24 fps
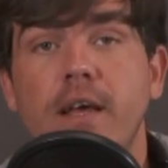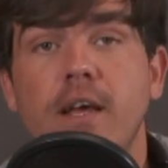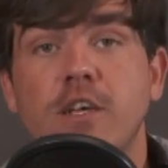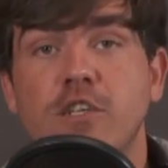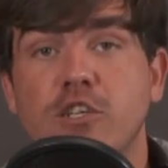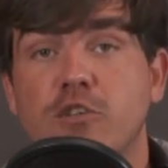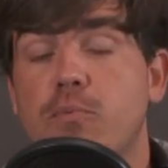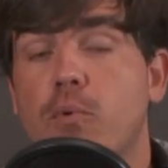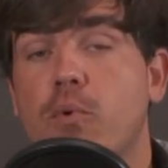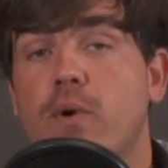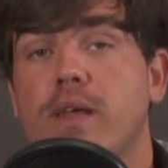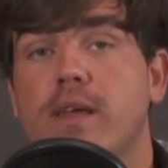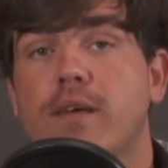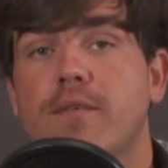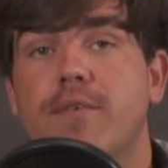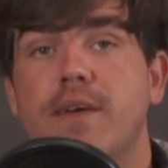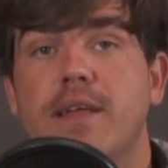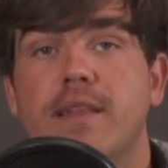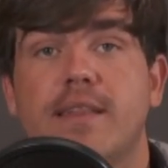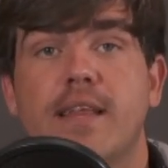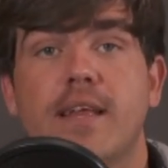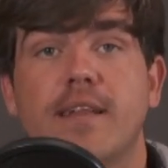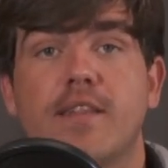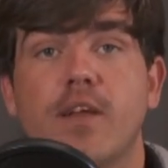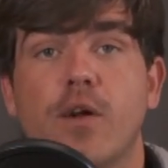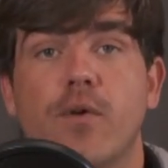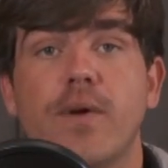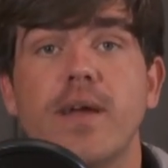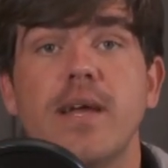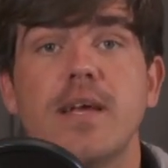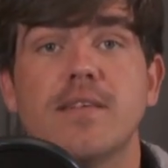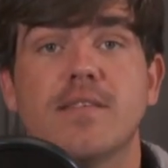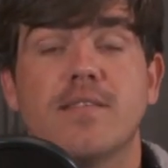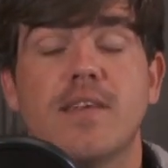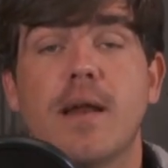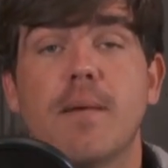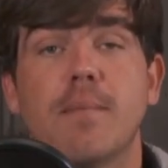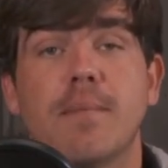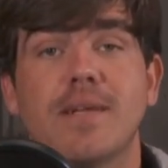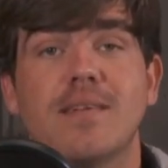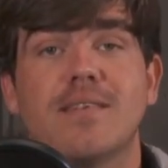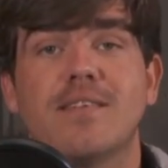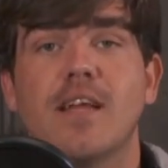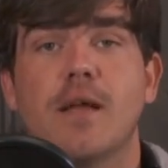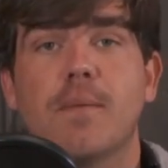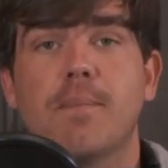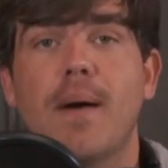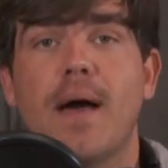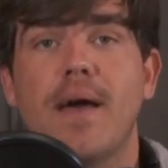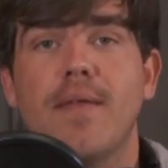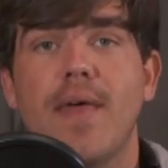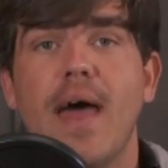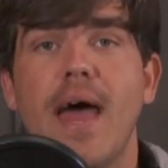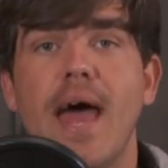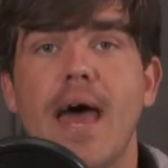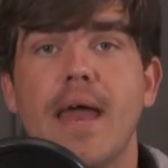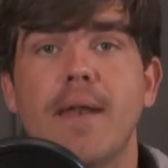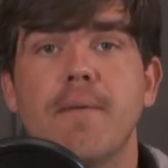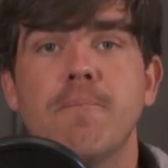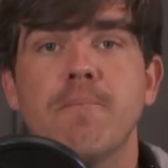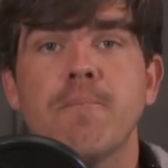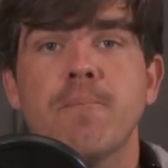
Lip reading: sporting event that there is, and I'm going to stick by that.